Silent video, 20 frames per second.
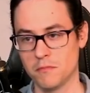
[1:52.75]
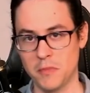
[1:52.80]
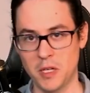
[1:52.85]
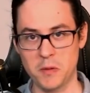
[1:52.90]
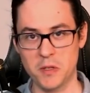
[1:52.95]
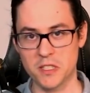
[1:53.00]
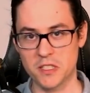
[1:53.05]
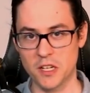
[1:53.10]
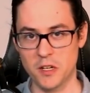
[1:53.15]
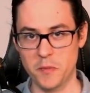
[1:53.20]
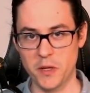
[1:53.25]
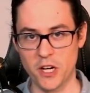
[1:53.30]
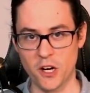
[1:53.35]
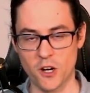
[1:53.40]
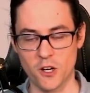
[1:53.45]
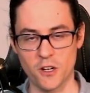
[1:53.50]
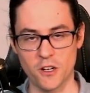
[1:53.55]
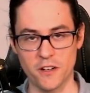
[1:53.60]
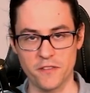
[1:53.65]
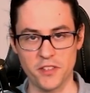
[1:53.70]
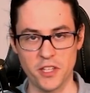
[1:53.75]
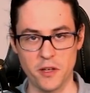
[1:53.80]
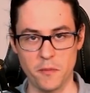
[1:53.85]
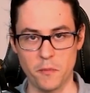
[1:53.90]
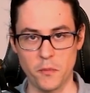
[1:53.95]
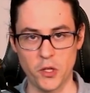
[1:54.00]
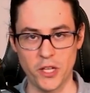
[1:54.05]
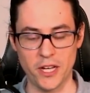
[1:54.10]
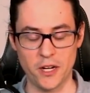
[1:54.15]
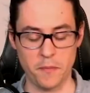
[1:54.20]
Maybe it's going to be harder if they
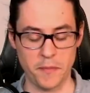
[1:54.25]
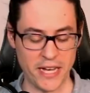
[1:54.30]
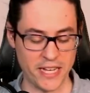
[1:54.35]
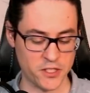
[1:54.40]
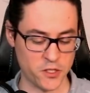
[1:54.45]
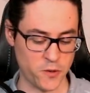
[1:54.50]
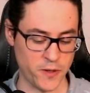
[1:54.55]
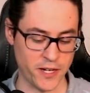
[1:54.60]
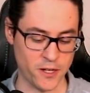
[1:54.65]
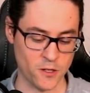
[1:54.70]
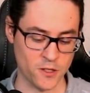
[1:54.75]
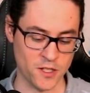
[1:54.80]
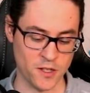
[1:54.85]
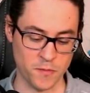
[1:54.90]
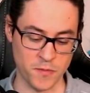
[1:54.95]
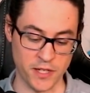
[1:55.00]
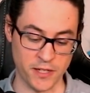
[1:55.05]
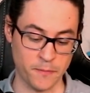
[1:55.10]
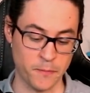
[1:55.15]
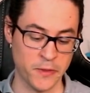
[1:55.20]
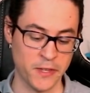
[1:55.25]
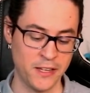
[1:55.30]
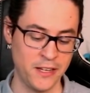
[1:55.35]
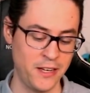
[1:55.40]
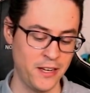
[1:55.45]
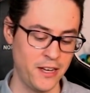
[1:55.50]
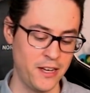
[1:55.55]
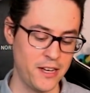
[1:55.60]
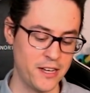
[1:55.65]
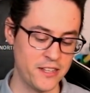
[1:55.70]
pull out a master rank or something.
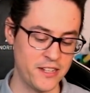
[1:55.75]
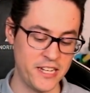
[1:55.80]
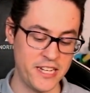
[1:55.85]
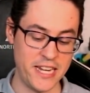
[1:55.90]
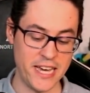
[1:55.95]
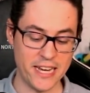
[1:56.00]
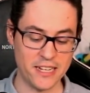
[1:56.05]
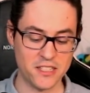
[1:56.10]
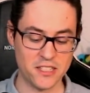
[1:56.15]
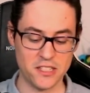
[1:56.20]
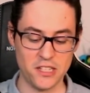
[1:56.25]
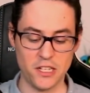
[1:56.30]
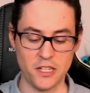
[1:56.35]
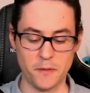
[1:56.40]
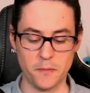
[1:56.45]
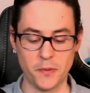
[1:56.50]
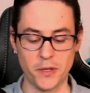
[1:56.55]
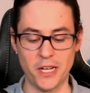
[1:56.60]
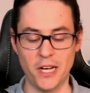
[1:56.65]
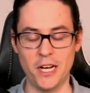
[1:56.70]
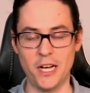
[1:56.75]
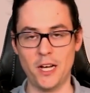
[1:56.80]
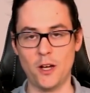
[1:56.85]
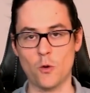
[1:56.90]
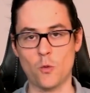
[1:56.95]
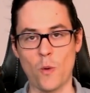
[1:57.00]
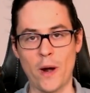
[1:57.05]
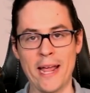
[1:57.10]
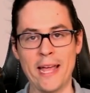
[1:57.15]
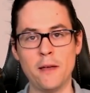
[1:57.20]
Next up,
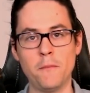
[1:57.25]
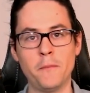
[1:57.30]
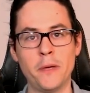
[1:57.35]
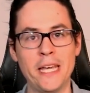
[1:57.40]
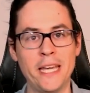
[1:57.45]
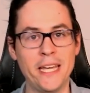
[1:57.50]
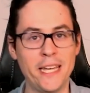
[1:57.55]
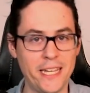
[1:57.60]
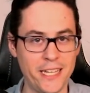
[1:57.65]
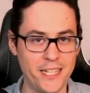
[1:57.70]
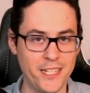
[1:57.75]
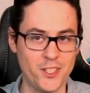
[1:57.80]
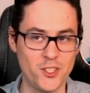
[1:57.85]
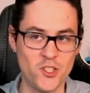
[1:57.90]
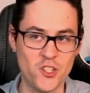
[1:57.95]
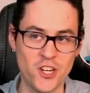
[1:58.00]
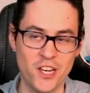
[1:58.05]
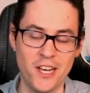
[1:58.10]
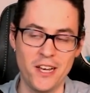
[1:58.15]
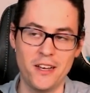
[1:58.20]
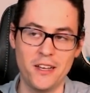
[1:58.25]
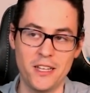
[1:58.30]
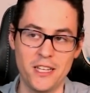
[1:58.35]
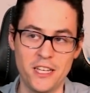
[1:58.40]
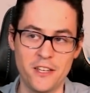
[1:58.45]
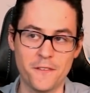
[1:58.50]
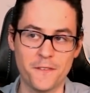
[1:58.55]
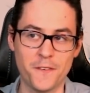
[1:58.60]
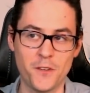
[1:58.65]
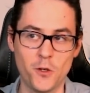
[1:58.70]
Rampage.
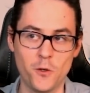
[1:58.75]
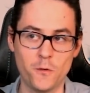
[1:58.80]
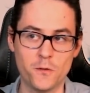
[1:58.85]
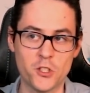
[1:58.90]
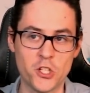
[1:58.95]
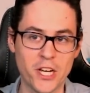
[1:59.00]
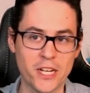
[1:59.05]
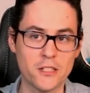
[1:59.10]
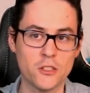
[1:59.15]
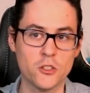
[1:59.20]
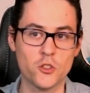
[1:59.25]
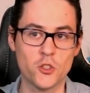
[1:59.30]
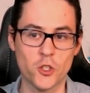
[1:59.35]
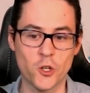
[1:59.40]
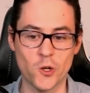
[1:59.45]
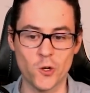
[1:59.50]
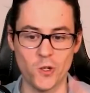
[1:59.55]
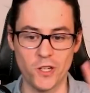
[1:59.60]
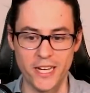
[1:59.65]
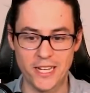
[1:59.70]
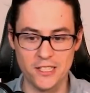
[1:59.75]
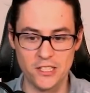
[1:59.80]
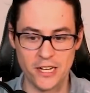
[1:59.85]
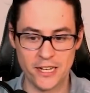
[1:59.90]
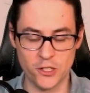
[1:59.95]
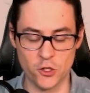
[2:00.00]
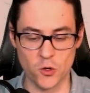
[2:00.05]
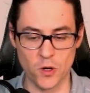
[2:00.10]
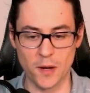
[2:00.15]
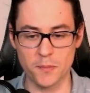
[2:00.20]
If you've checked a journal I
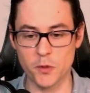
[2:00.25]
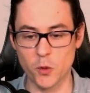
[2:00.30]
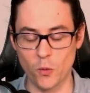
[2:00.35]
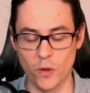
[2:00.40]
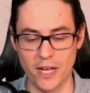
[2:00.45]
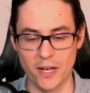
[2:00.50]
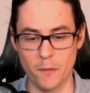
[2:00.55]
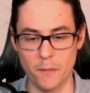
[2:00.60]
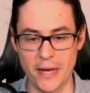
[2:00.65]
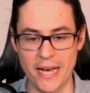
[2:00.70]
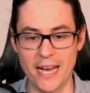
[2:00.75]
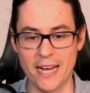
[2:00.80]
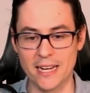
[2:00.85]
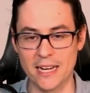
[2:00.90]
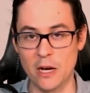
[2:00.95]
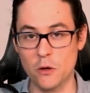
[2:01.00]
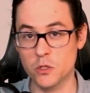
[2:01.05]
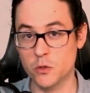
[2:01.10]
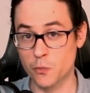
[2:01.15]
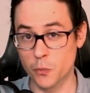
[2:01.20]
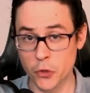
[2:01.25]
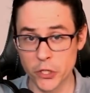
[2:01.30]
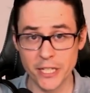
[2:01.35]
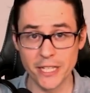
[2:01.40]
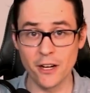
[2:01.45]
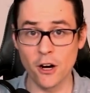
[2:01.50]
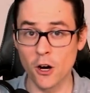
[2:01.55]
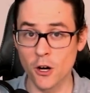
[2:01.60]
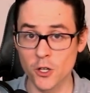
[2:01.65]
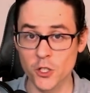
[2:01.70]
dropped a while back, I was
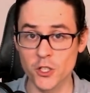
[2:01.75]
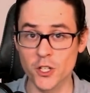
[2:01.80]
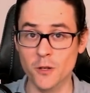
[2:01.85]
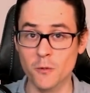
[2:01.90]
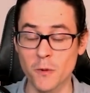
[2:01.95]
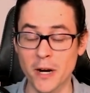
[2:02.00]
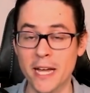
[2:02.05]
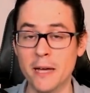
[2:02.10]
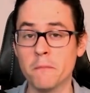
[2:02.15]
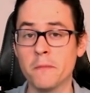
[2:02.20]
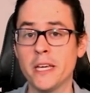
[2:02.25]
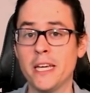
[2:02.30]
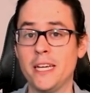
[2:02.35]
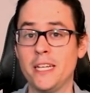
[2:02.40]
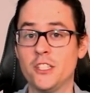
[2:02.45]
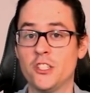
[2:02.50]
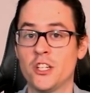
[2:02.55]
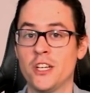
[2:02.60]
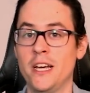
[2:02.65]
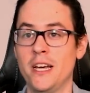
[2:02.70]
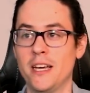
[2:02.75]
pretty harsh on Rampage,